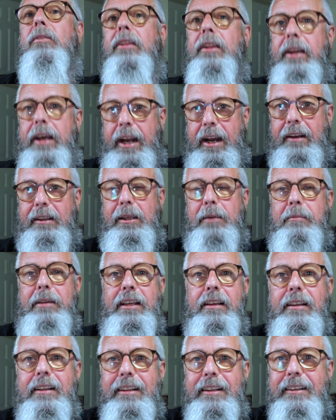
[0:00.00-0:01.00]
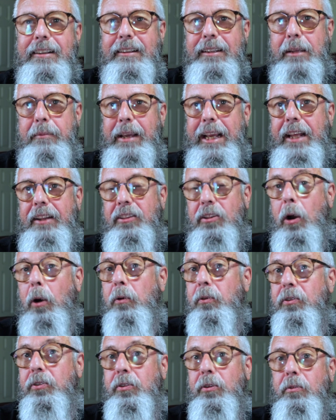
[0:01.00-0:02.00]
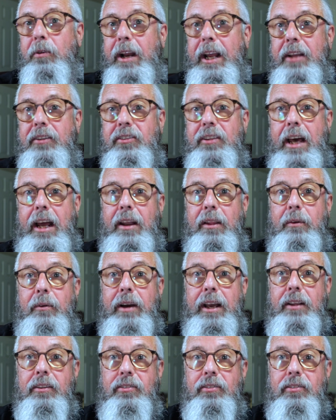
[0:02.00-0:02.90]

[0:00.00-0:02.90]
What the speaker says: let me get those two rants out of the way.